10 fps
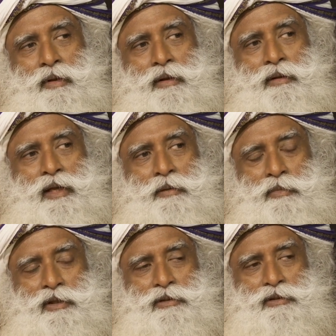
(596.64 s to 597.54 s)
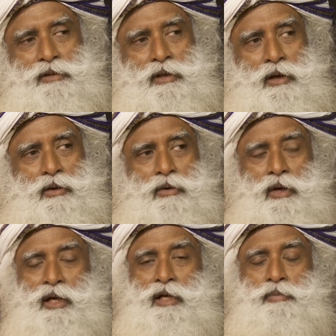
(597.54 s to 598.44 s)
That means you
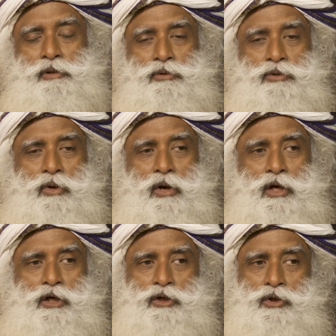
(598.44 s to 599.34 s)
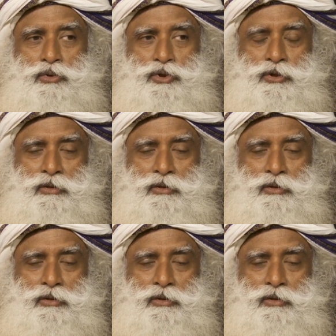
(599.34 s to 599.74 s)
are unable to draw a conclusion,